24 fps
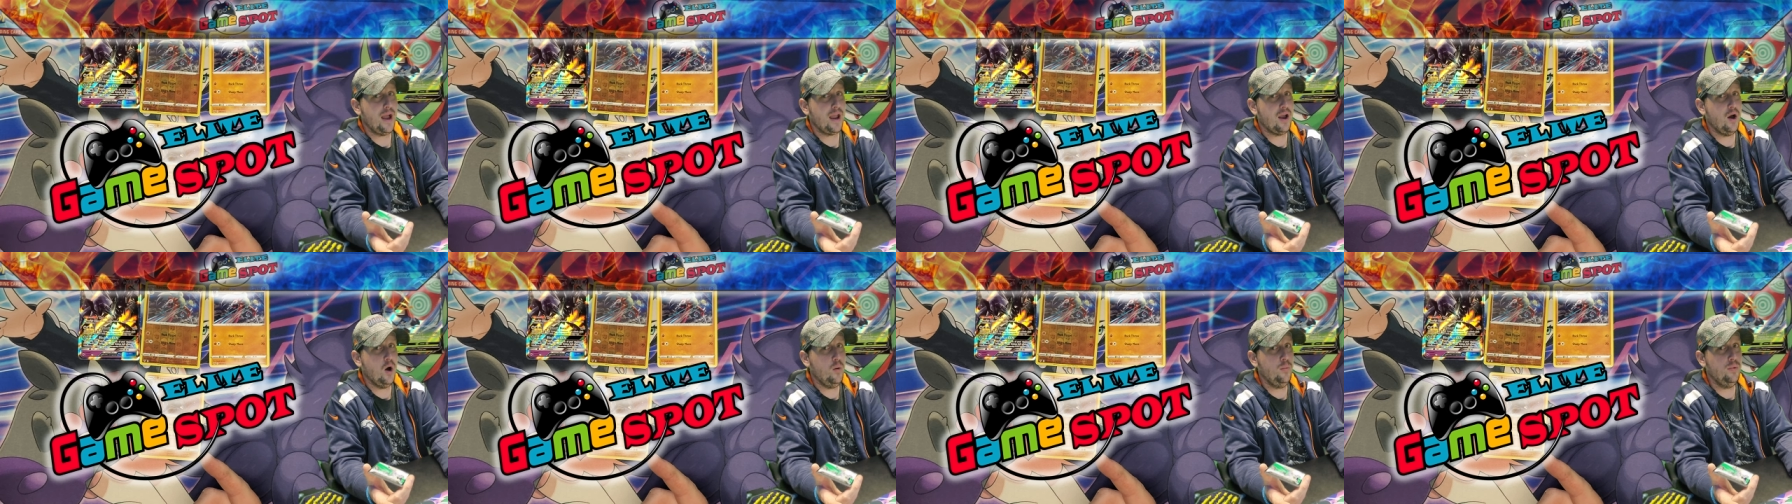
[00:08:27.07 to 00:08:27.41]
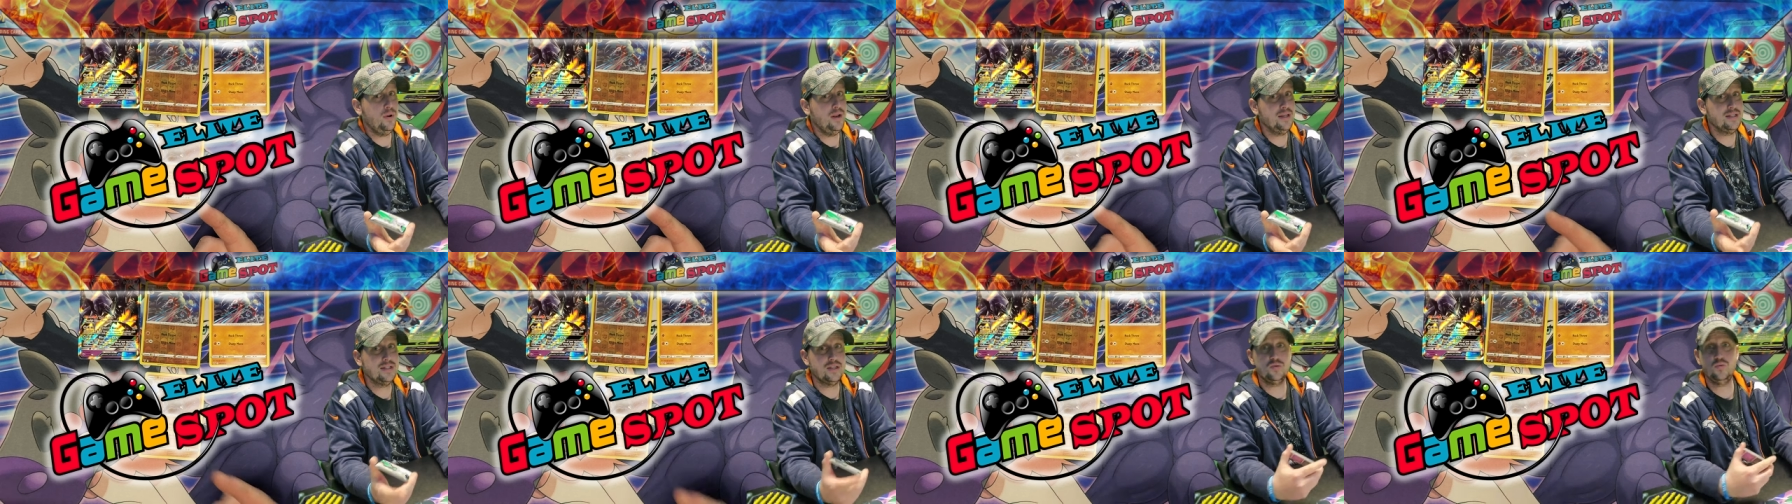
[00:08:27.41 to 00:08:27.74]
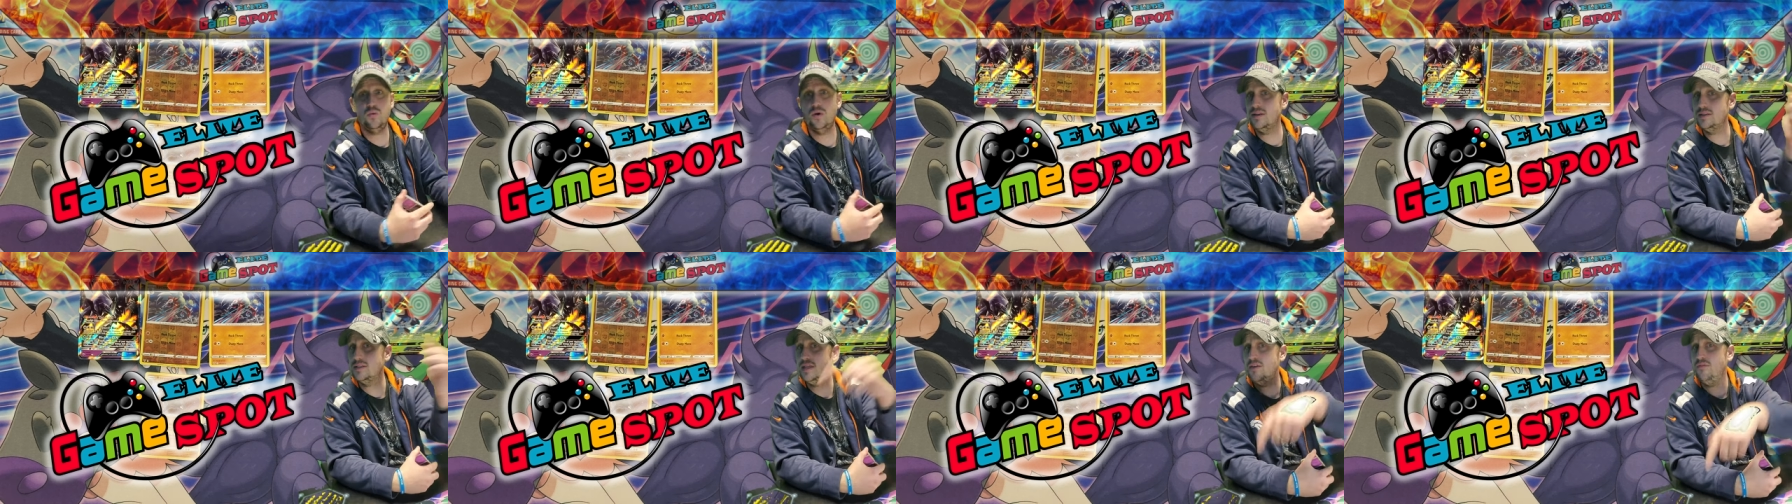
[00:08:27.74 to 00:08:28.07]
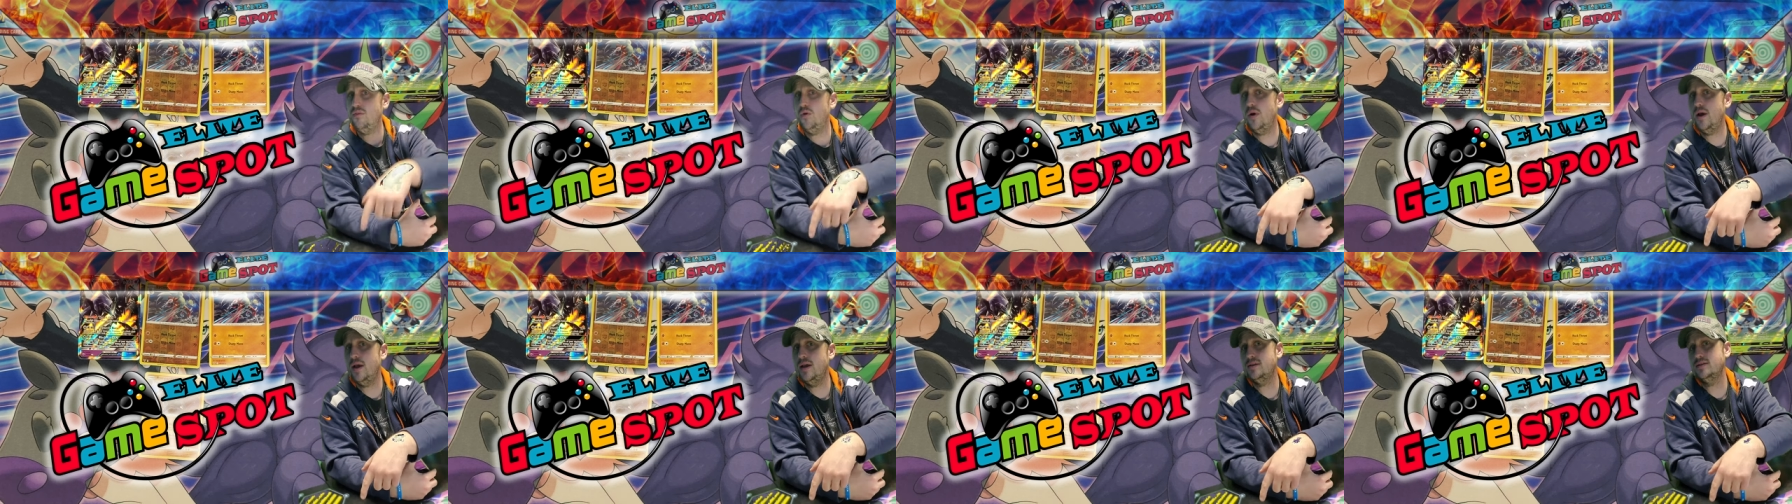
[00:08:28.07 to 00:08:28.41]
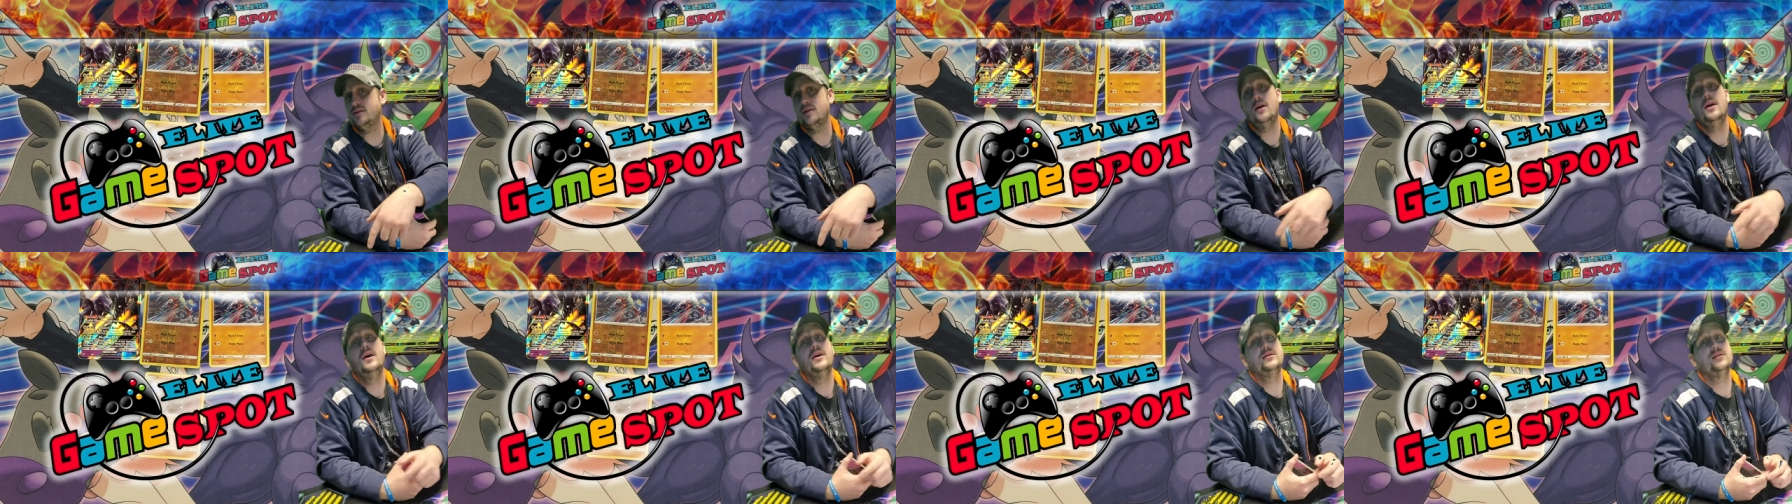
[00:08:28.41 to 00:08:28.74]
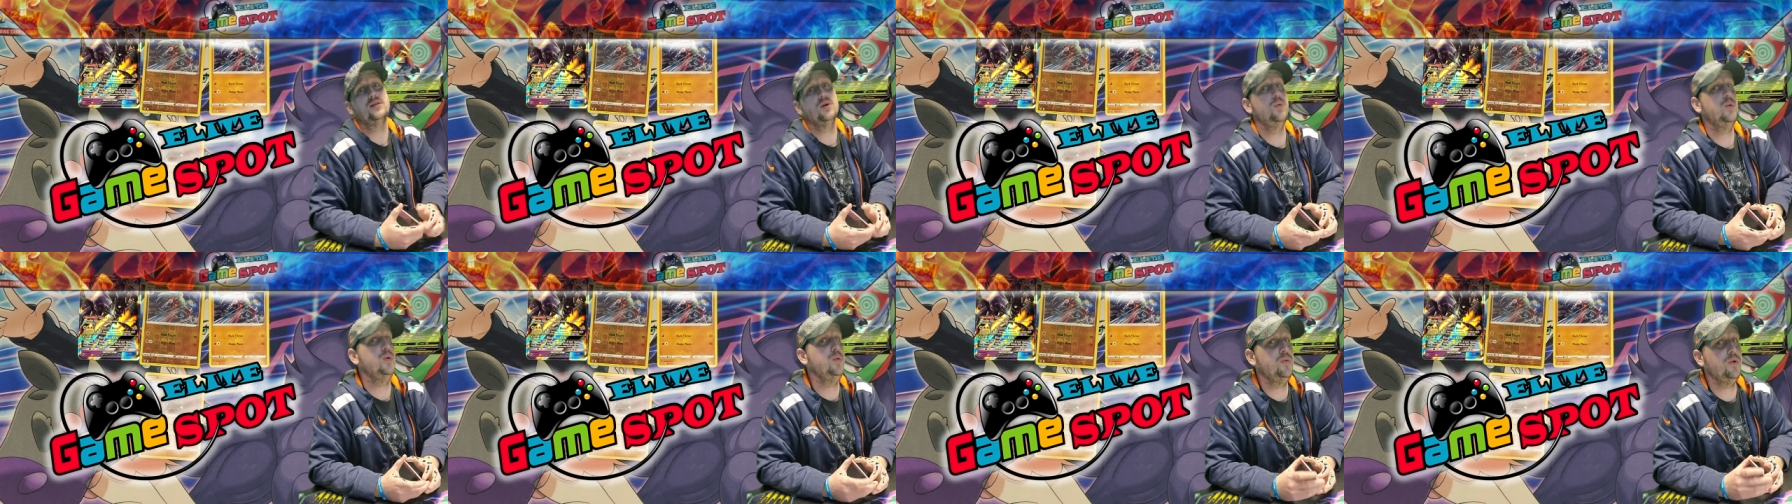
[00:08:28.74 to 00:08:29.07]
openings, as well as giveaways.
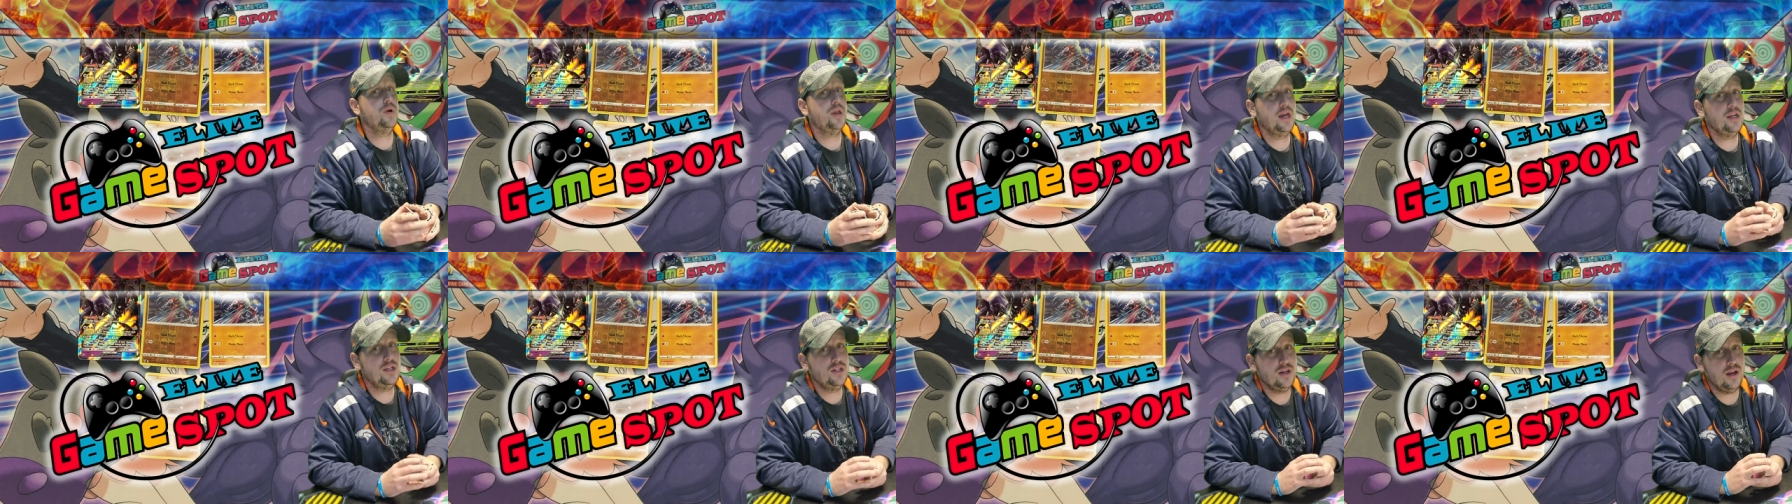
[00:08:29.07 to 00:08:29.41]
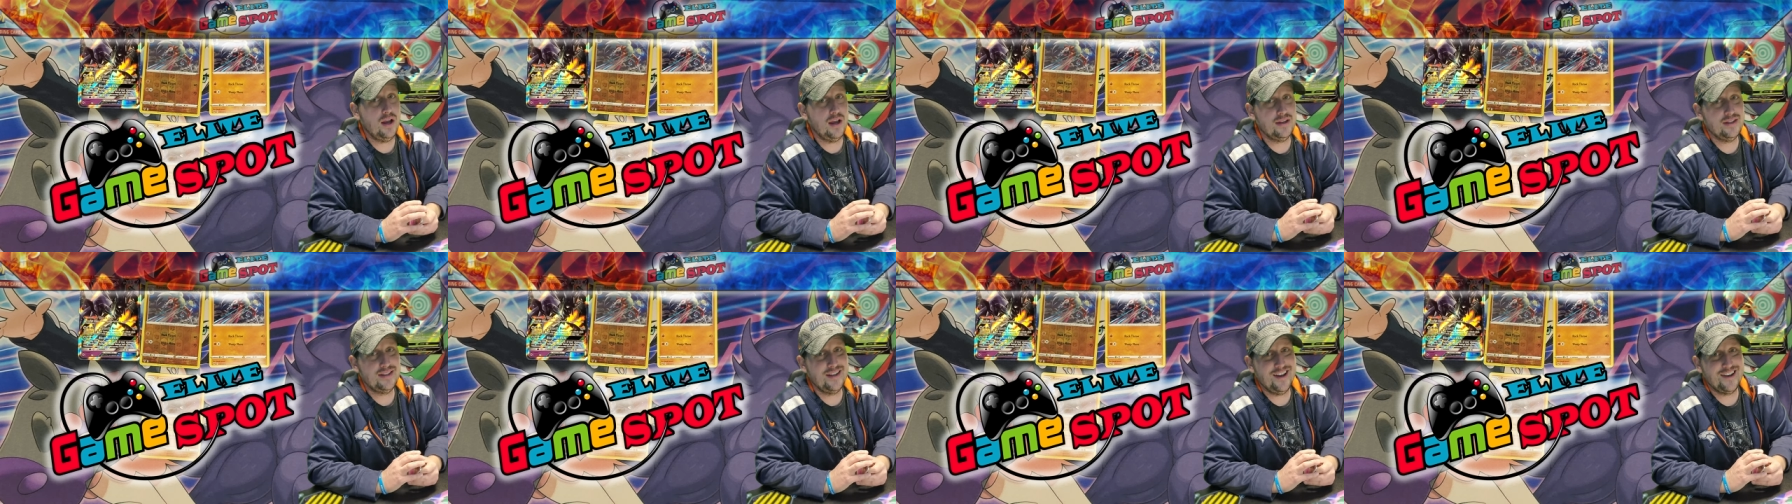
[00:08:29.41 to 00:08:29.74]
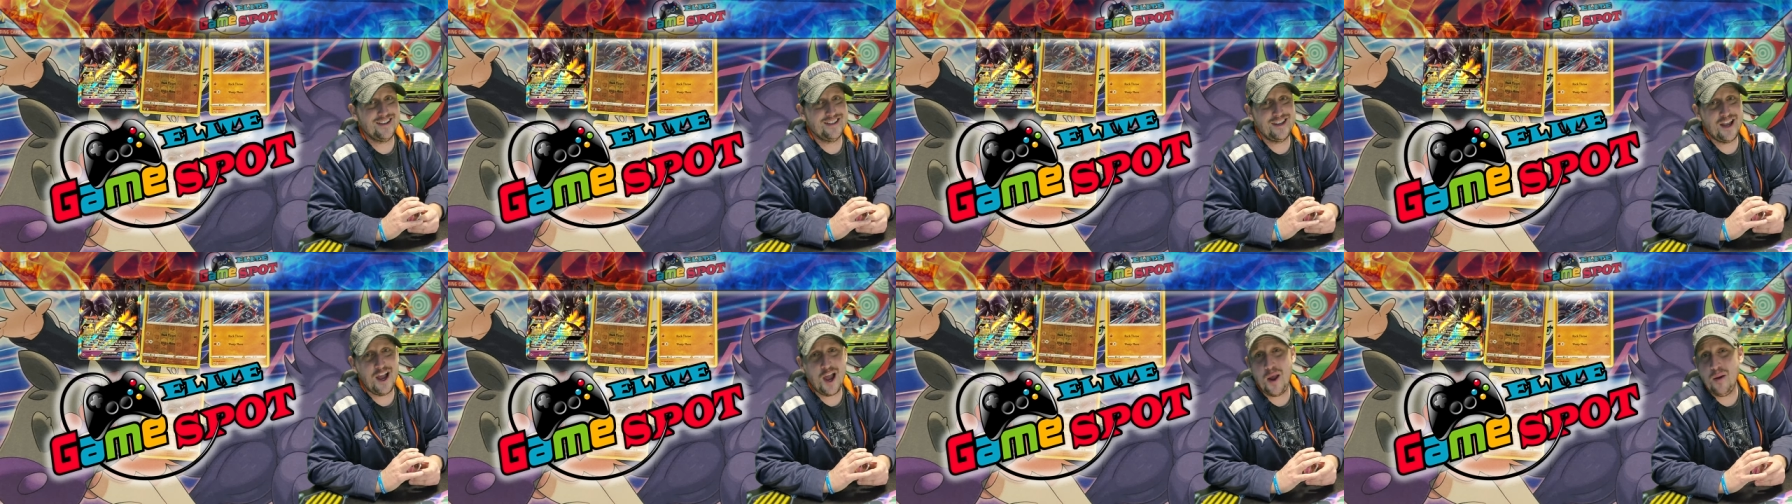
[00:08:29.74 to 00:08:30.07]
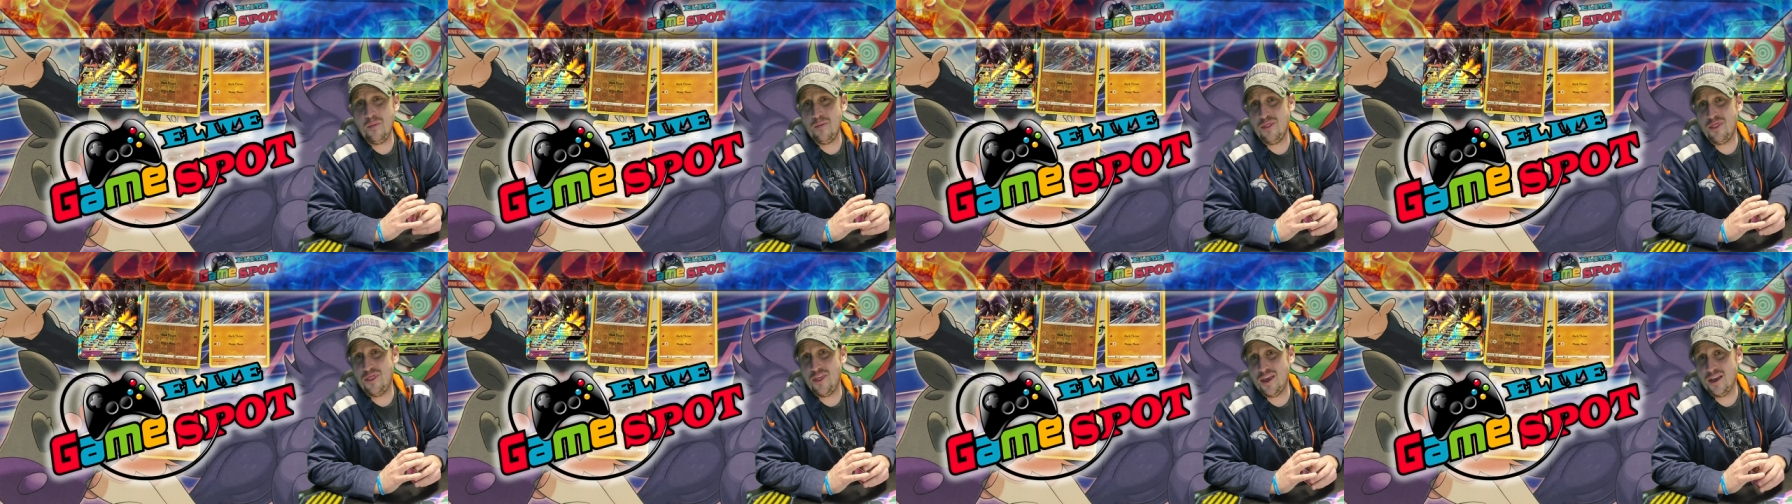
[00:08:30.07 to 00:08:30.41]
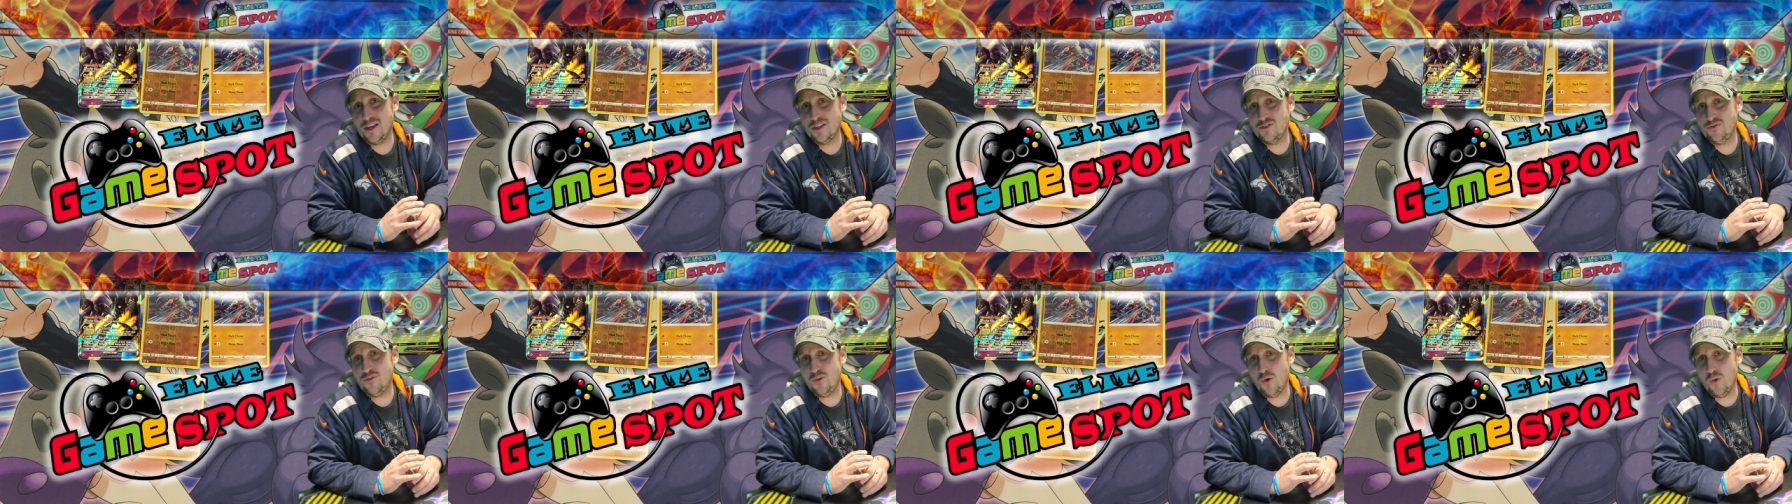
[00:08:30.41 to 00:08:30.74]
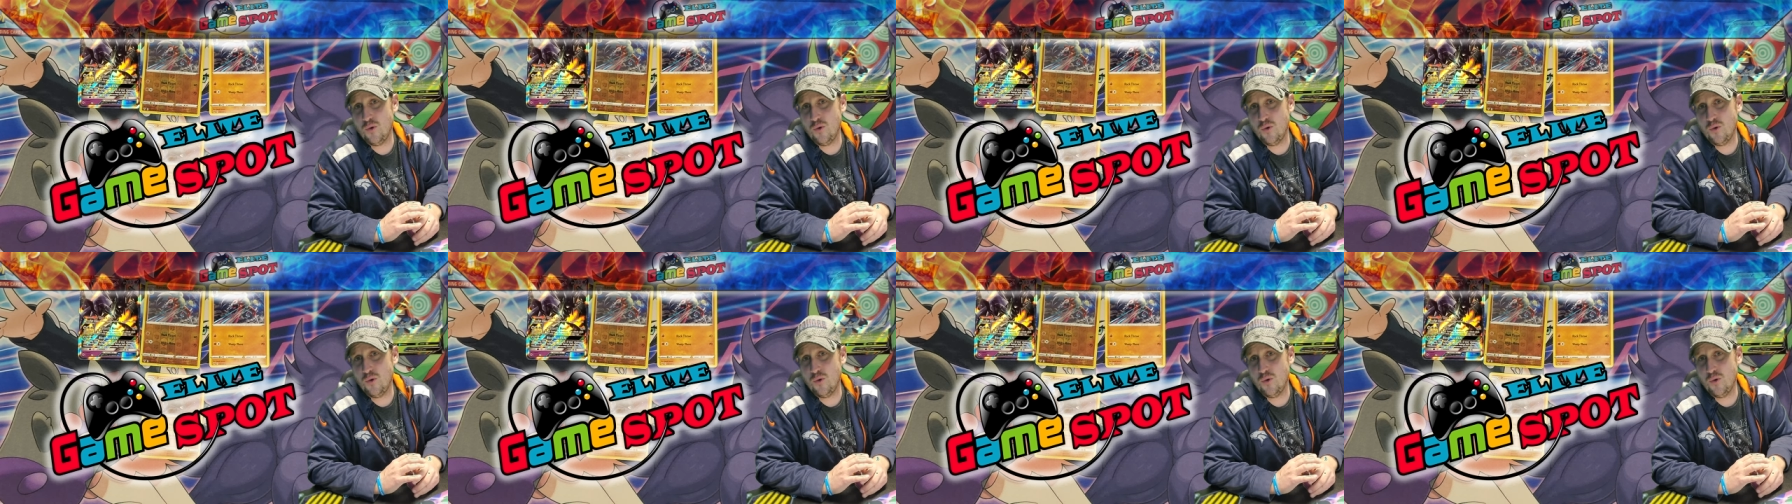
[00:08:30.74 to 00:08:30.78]
So we will catch you guys next time. Thanks for